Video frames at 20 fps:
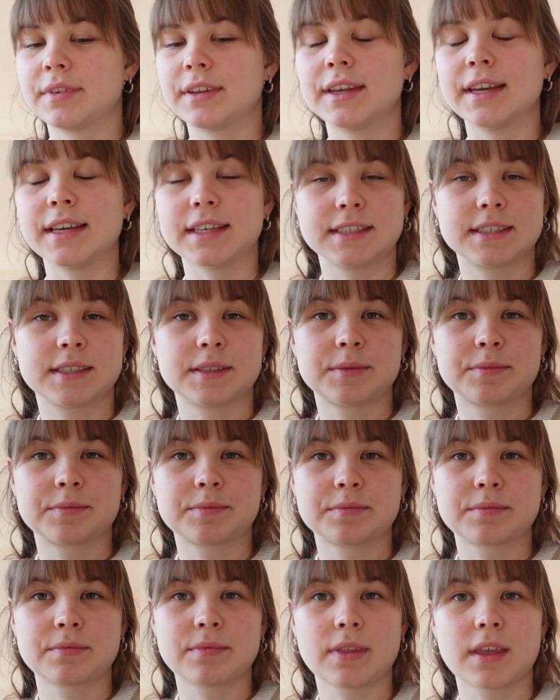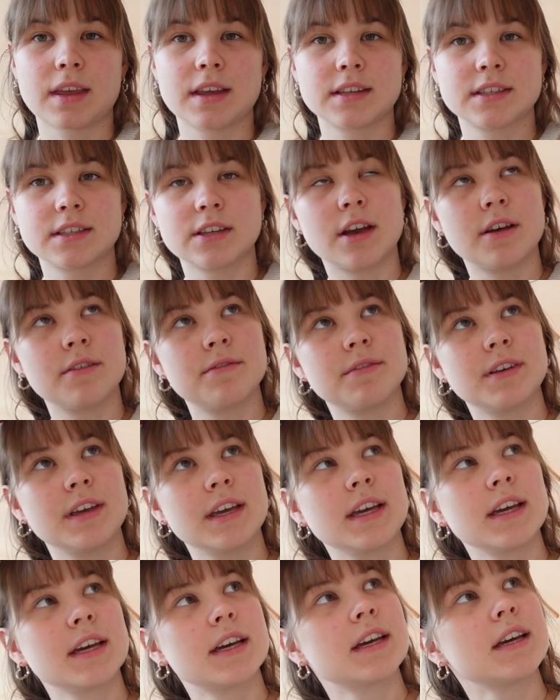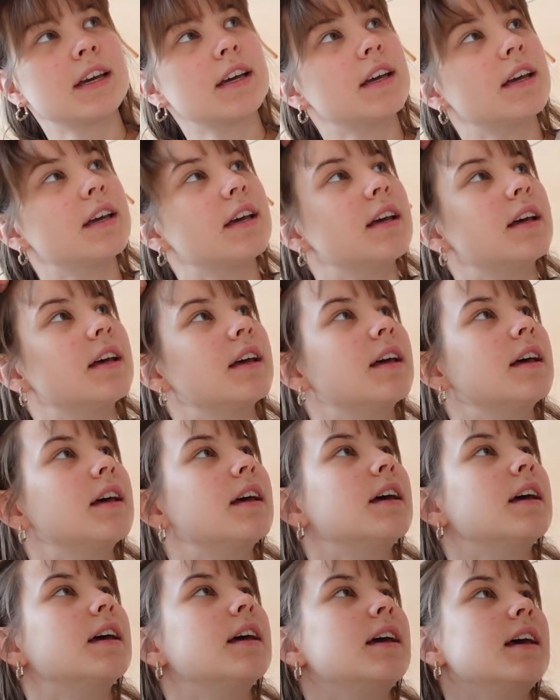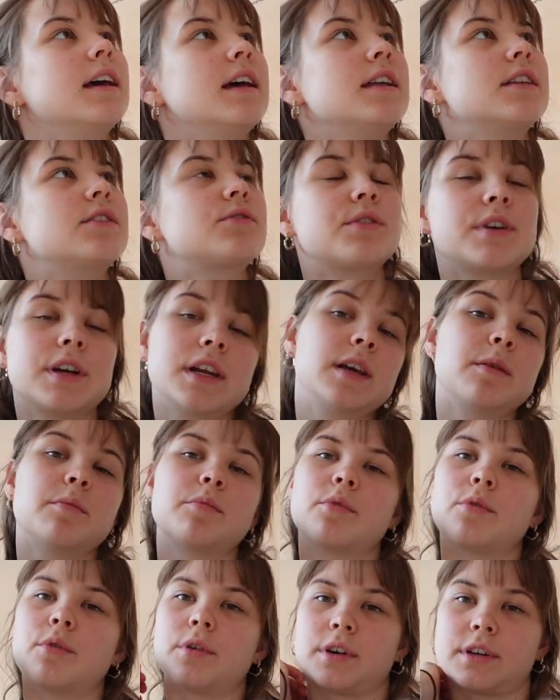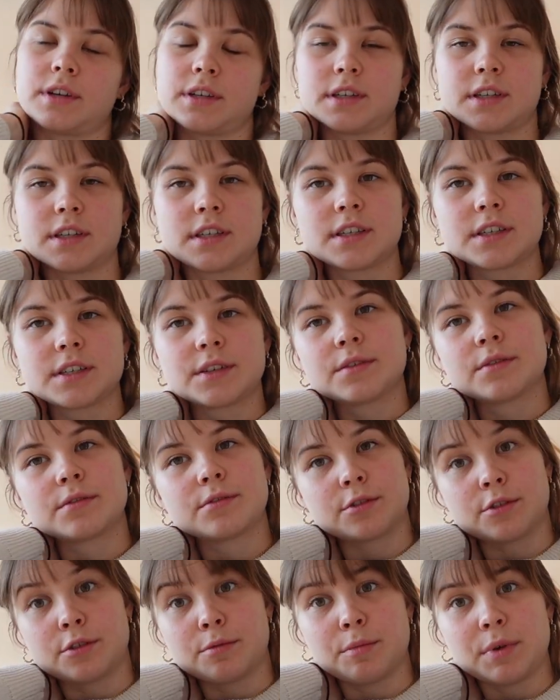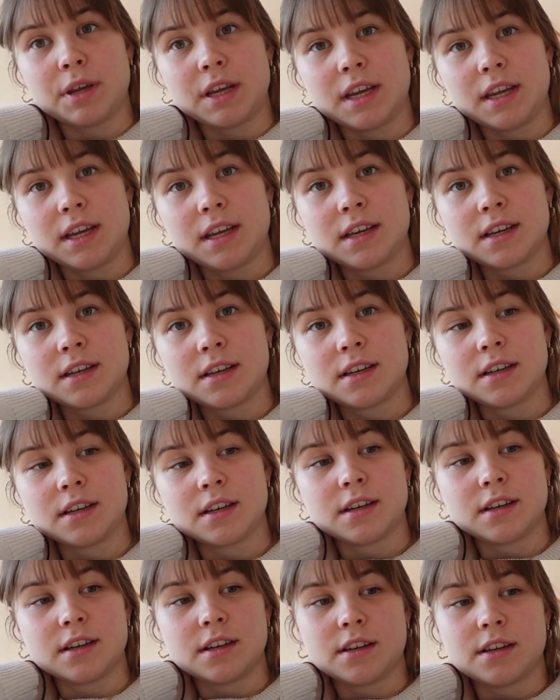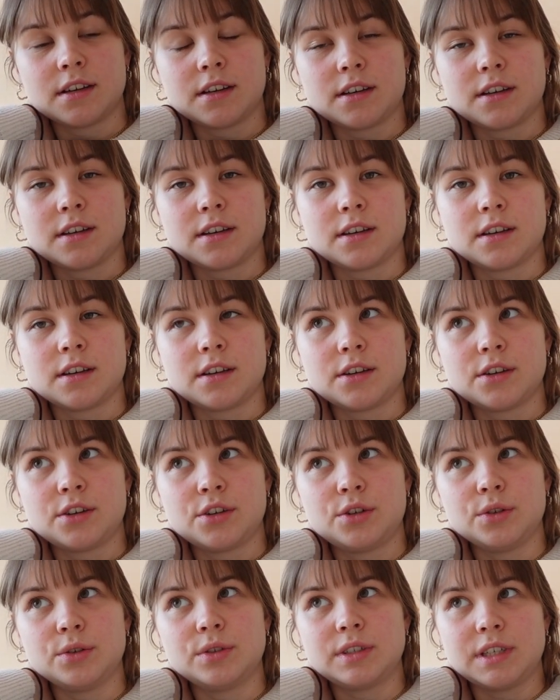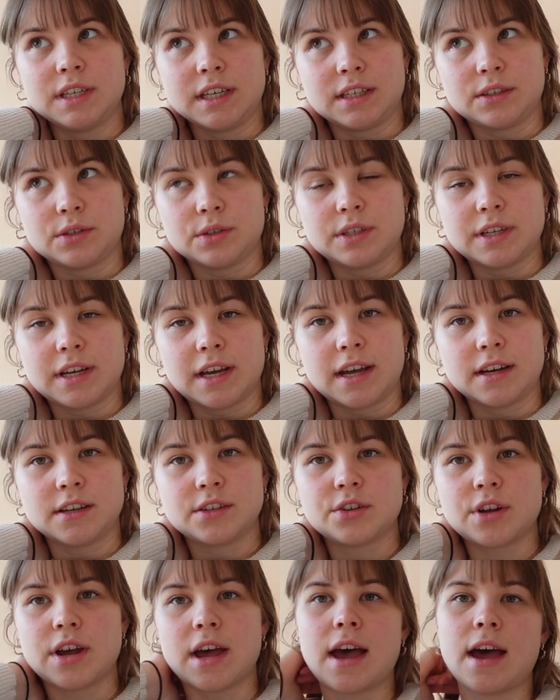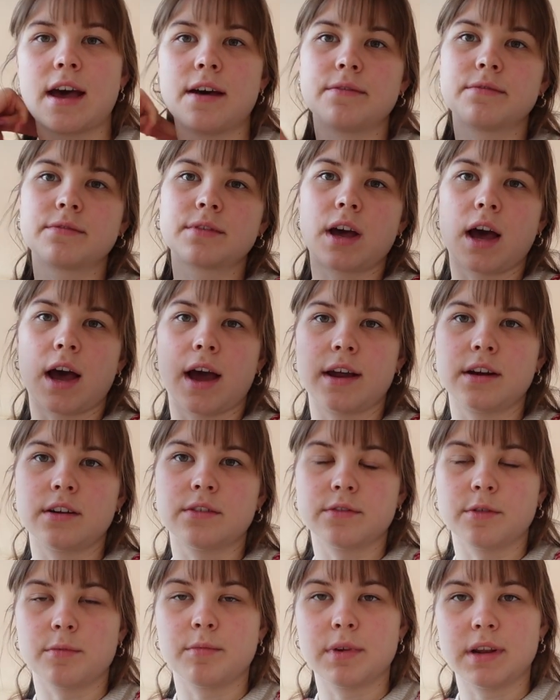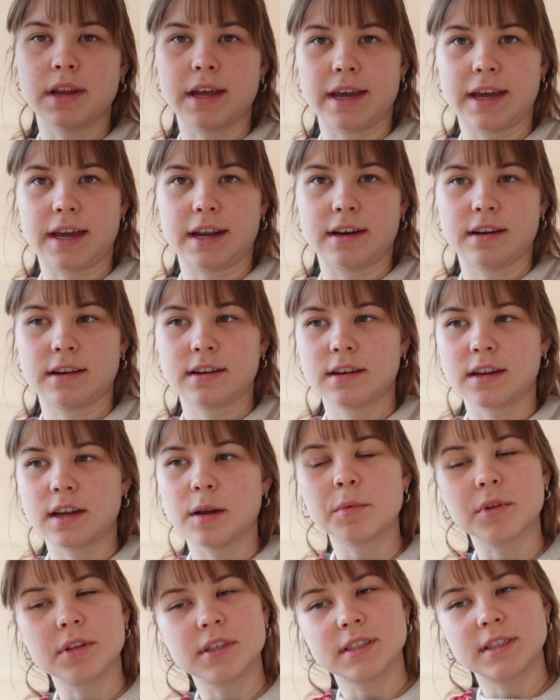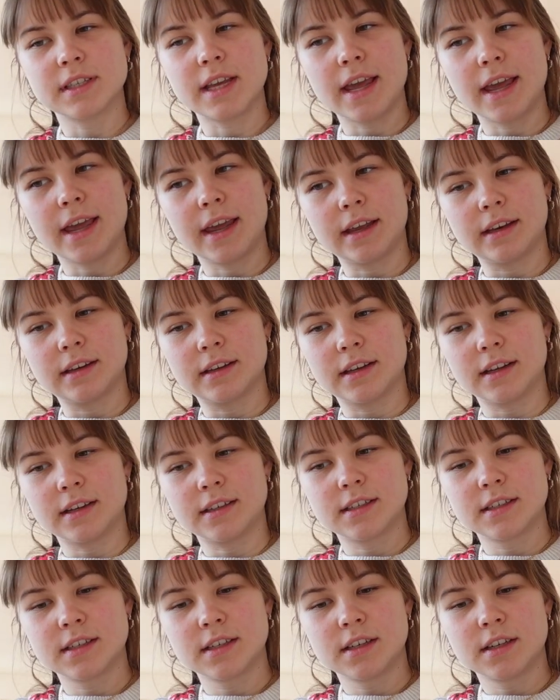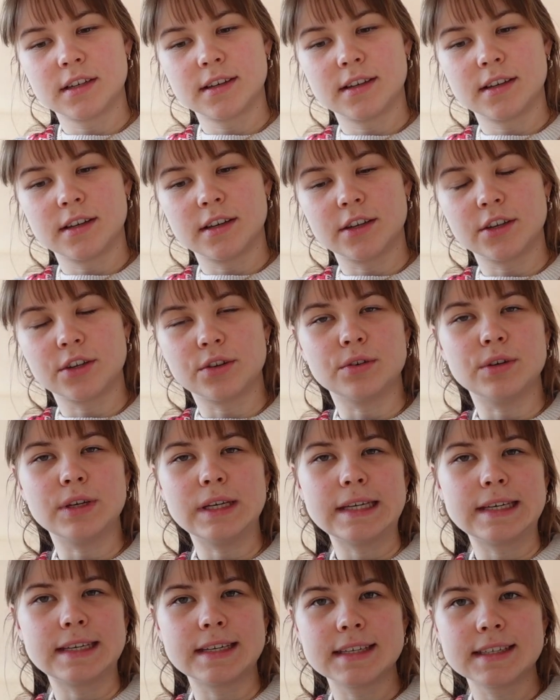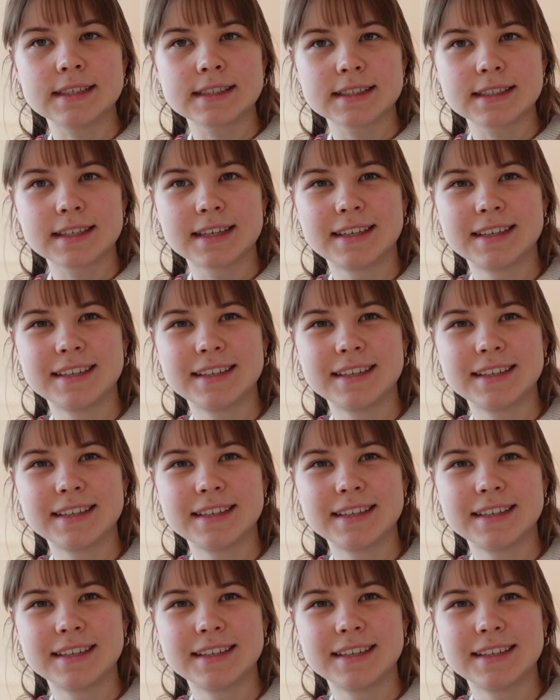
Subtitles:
yes, so I think it's really important for me to stick to that, to have kind of a plan. I'm not saying that you need this,